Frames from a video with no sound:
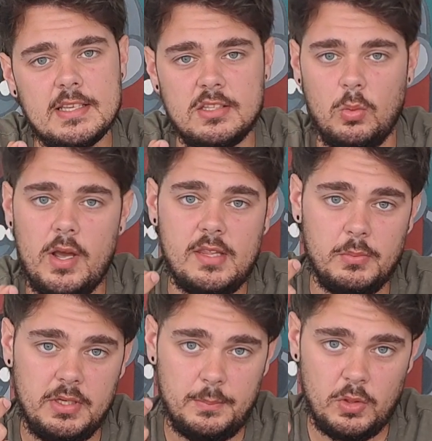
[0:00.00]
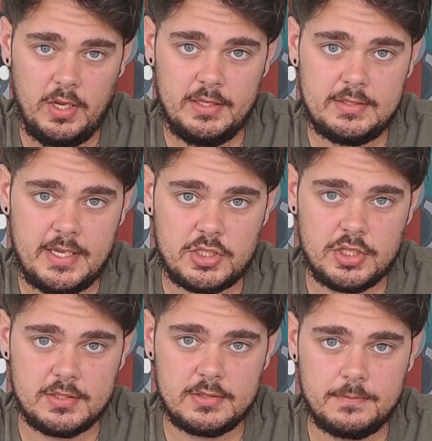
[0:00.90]
as the way they manipulate
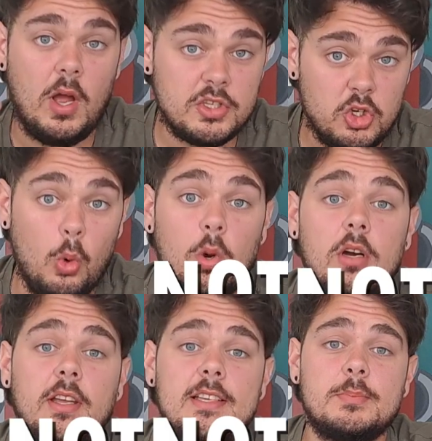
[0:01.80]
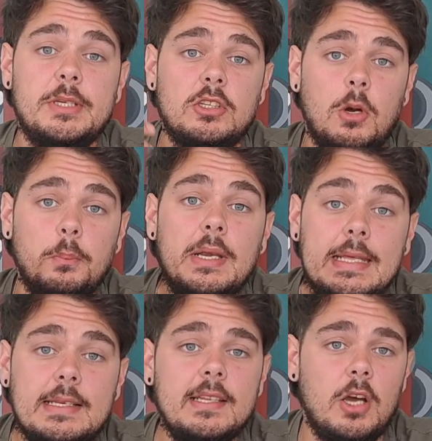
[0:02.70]
textures. Once your mind has been
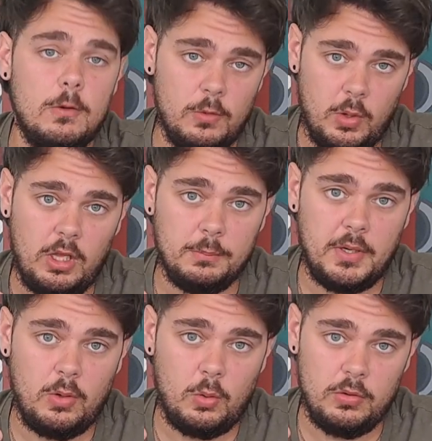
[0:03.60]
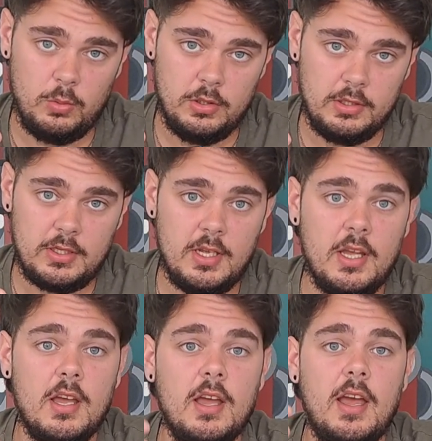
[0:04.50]
completely overwhelmed by all the work
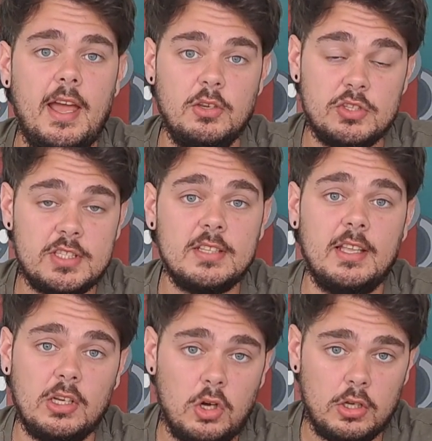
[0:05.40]
and you sit and